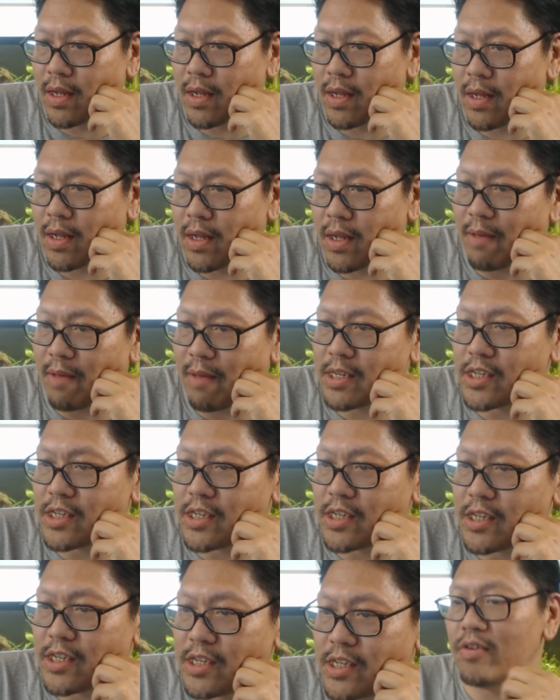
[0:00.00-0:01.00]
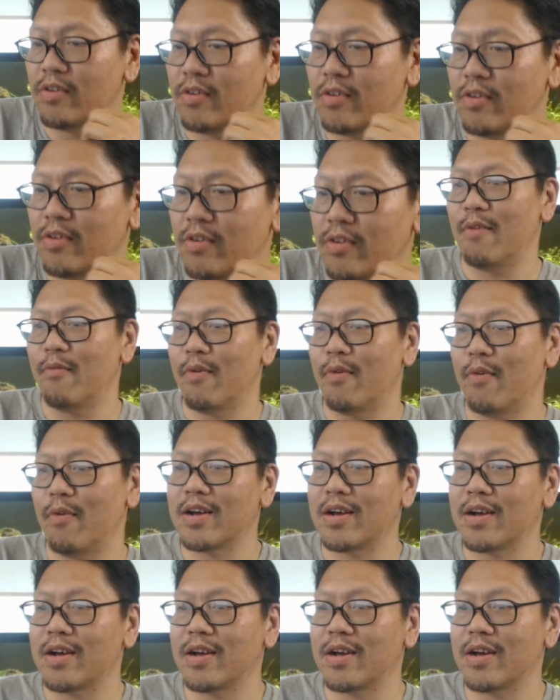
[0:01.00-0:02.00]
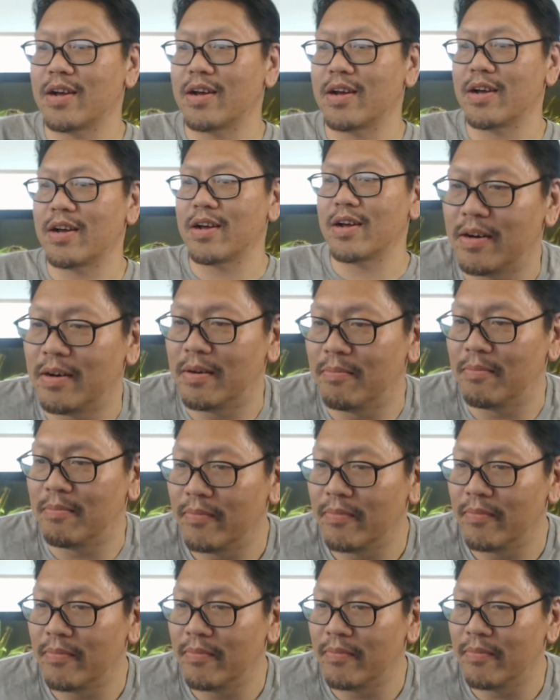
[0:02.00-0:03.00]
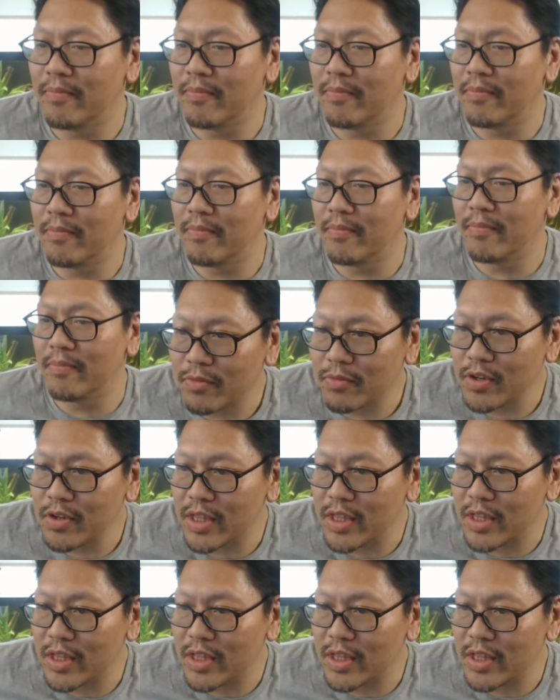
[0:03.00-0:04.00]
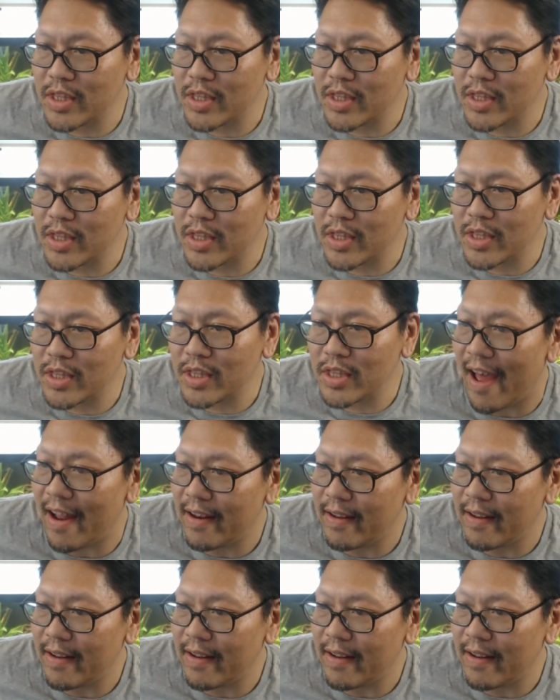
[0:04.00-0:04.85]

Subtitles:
Famous Jones. Hey, welcome. Welcome to the chat.